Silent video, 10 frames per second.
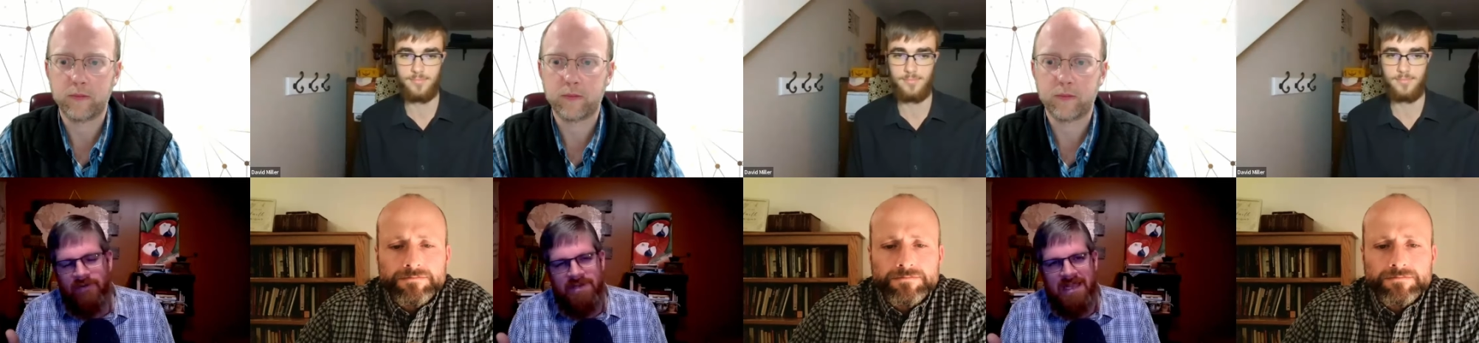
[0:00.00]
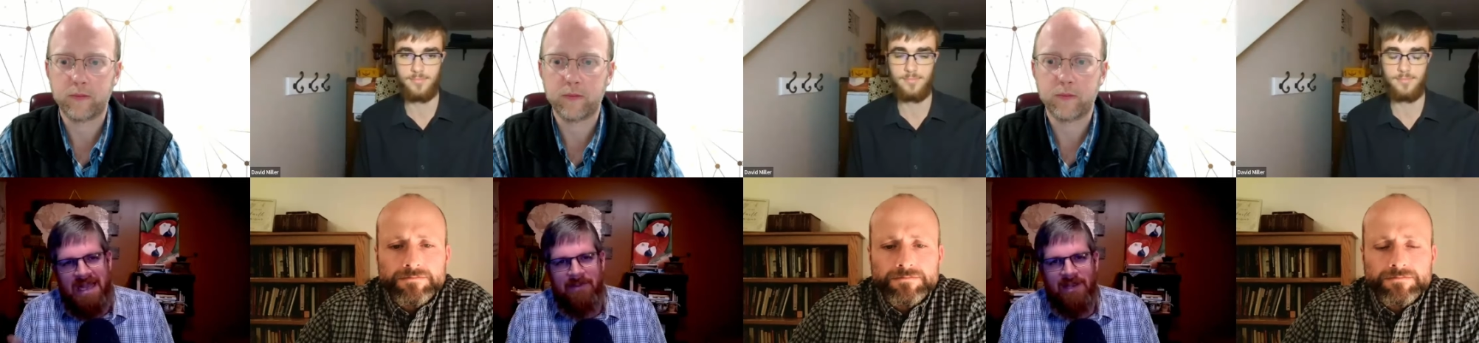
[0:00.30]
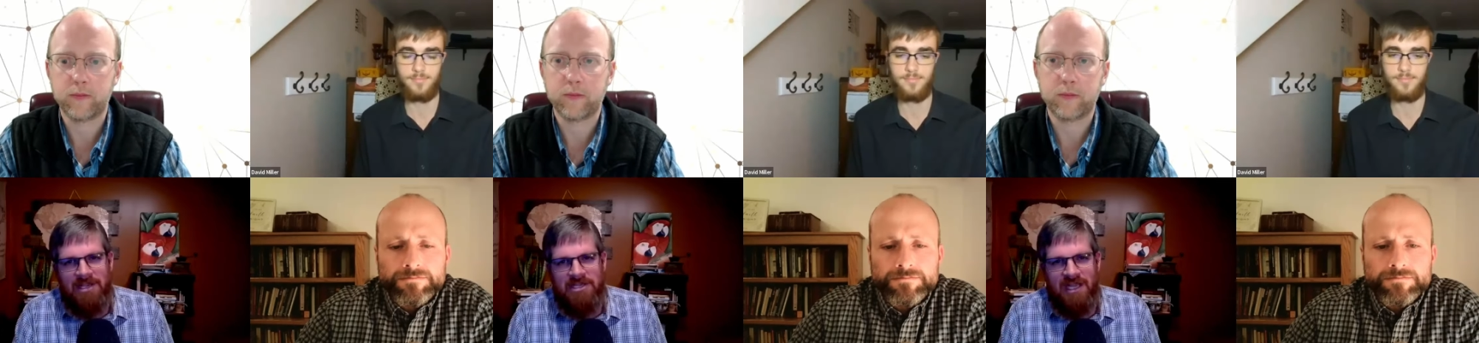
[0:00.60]
Speaker 1: Darvin,
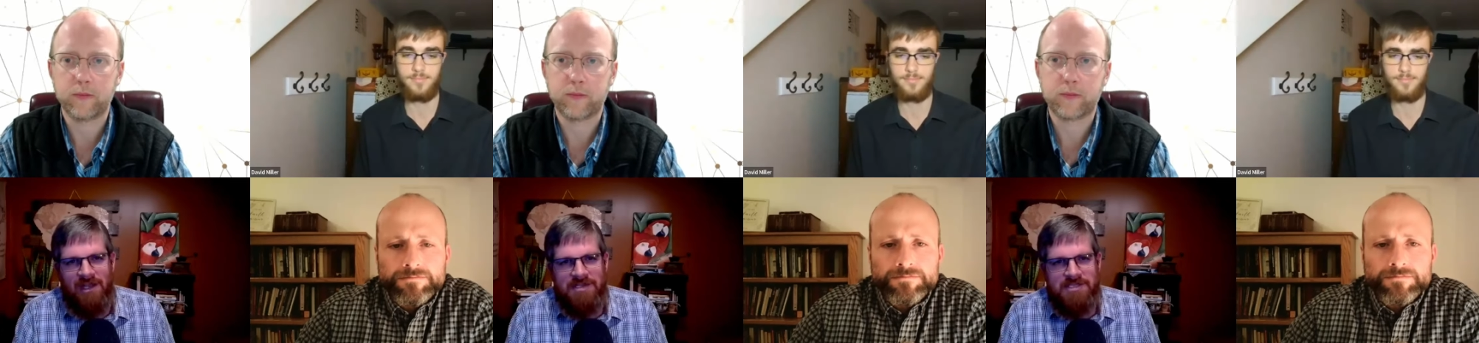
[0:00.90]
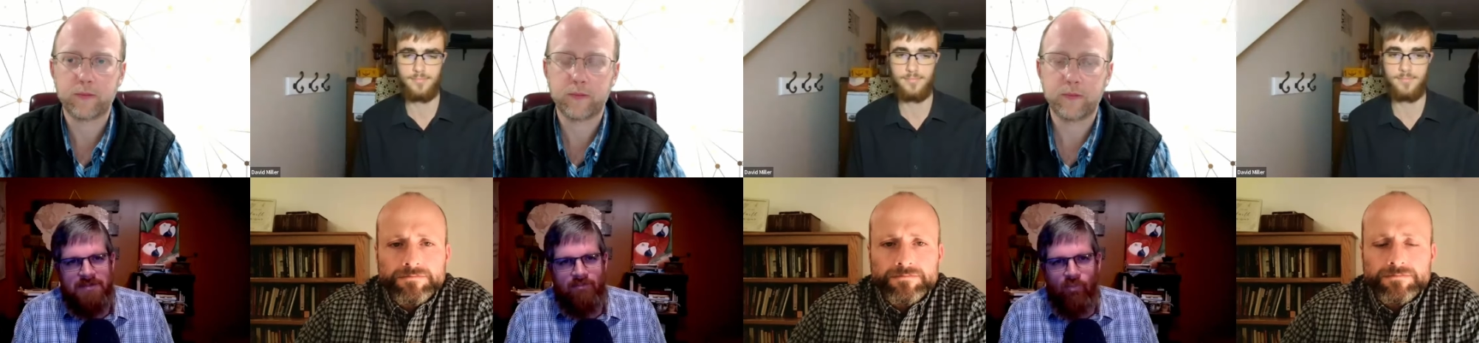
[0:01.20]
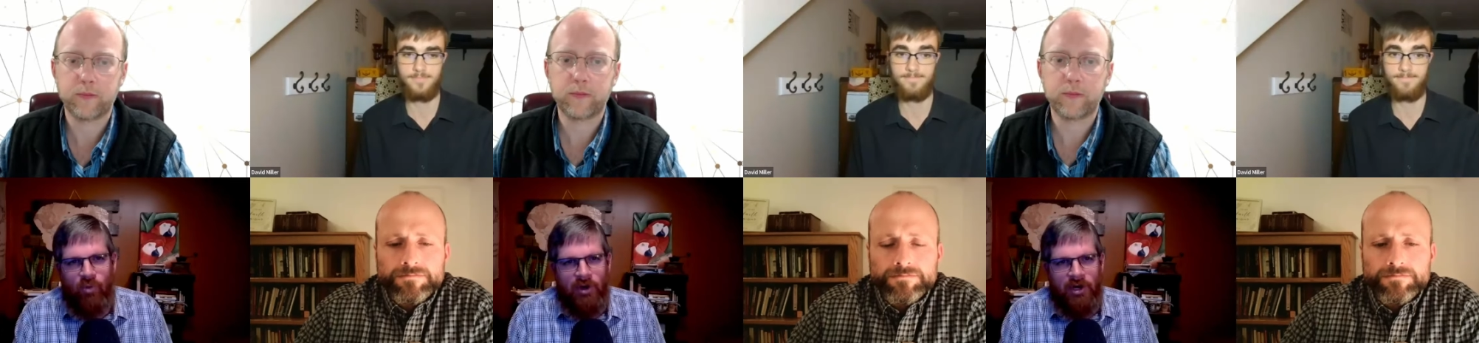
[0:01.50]
I'm going to let you tell us
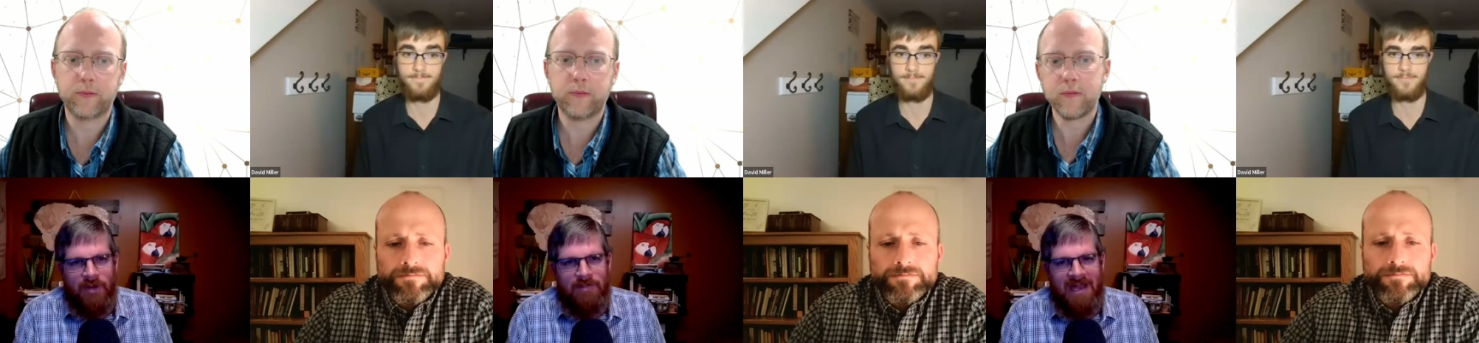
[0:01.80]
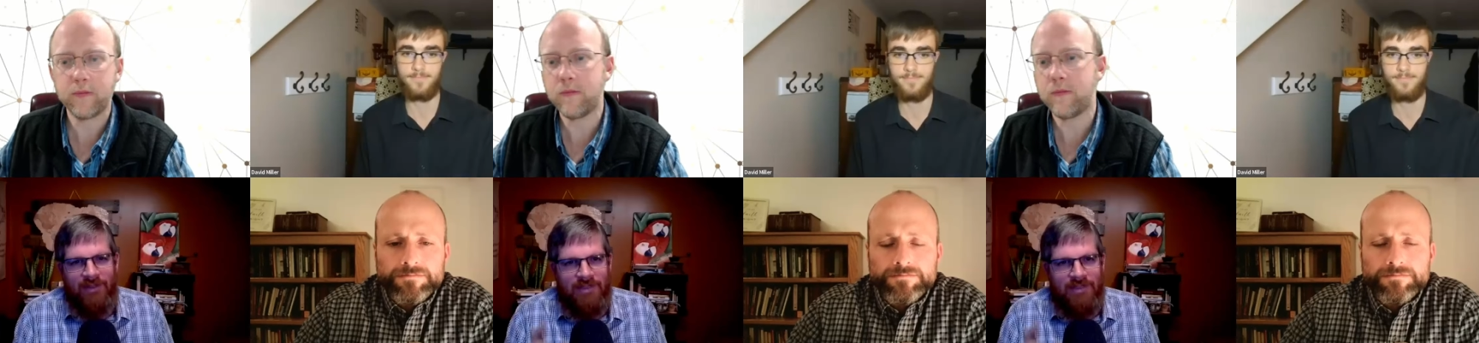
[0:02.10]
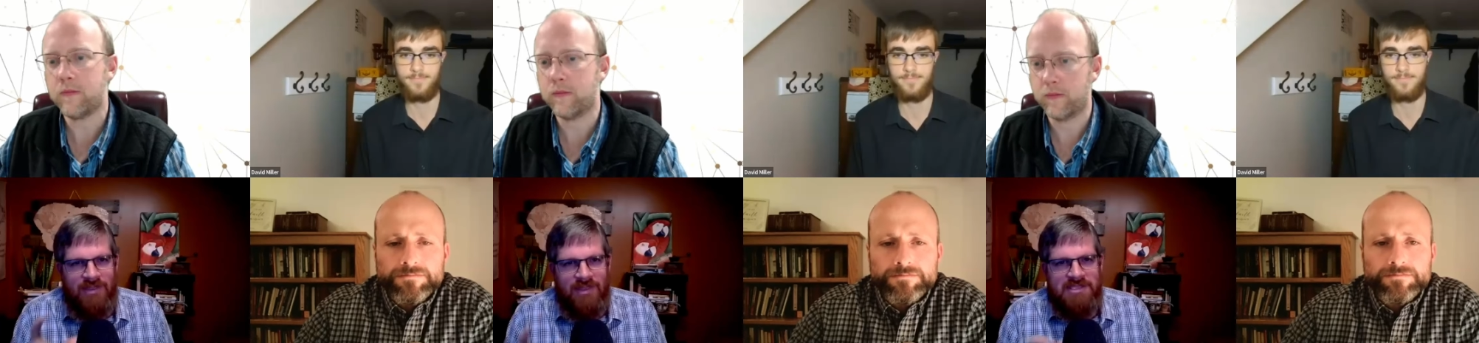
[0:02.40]
more
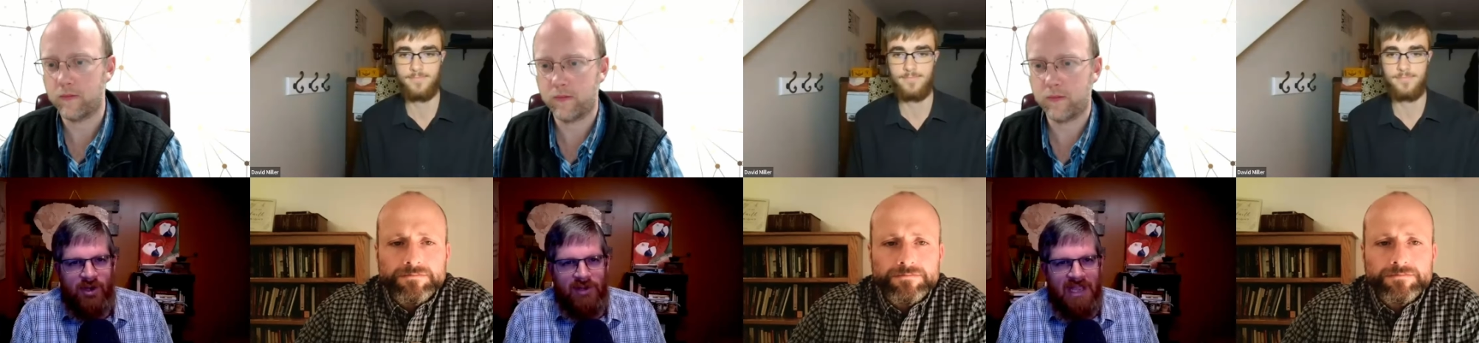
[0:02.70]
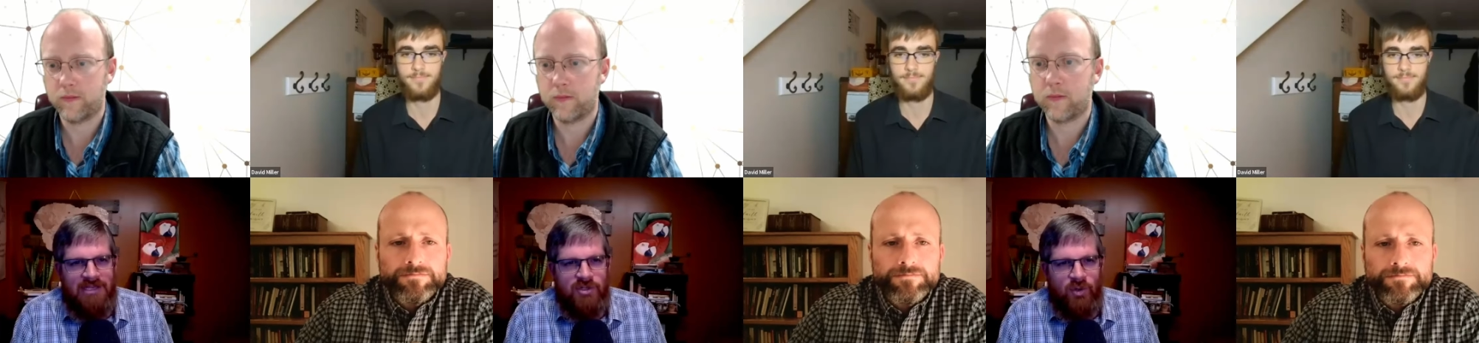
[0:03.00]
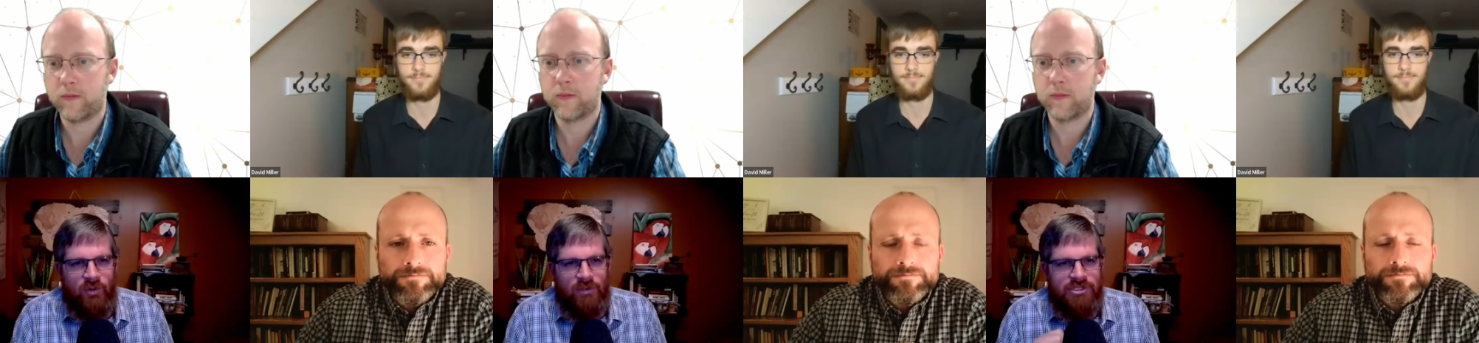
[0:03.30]
about this
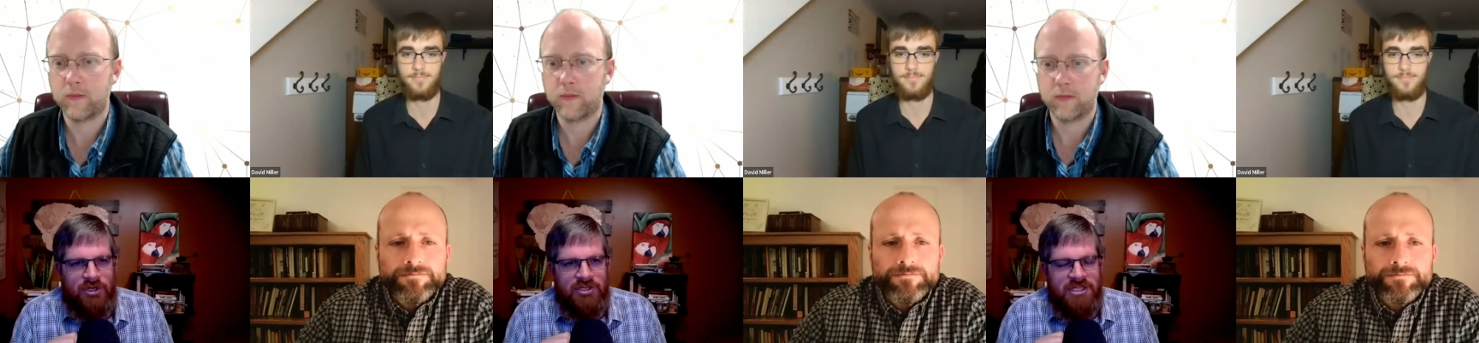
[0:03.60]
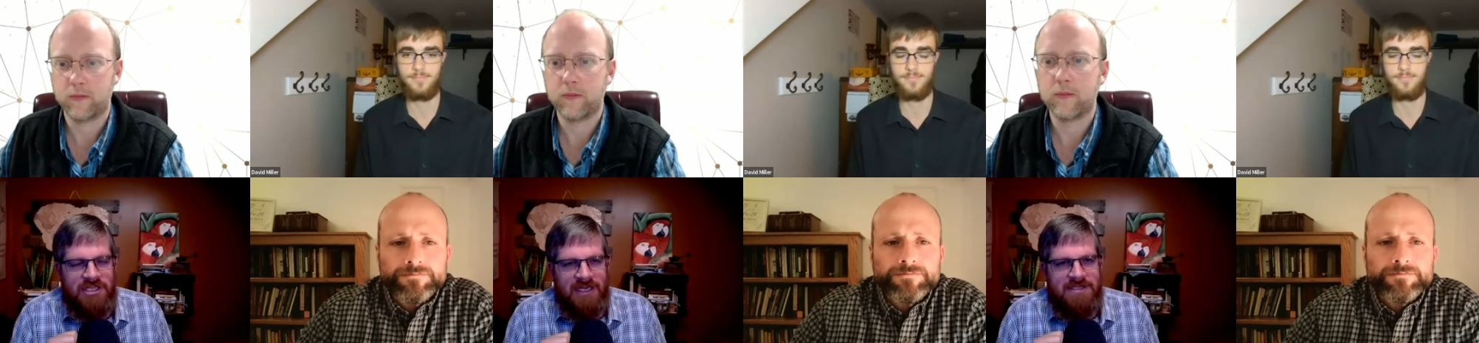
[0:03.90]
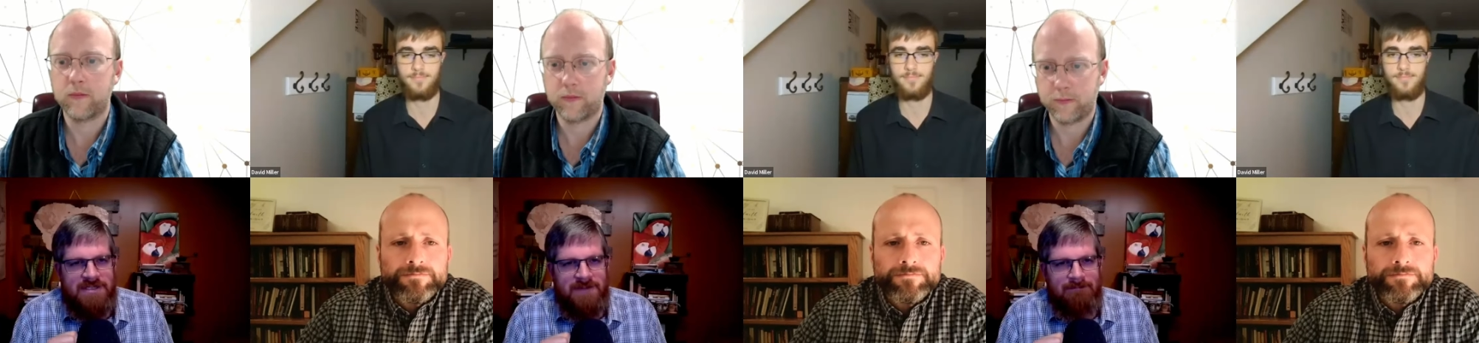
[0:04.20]
online tool, Church
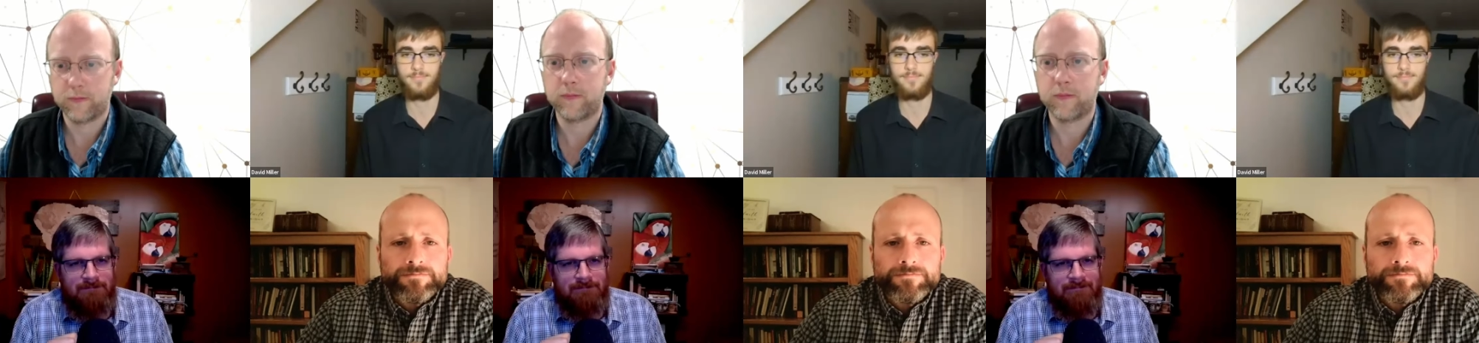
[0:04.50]
Index.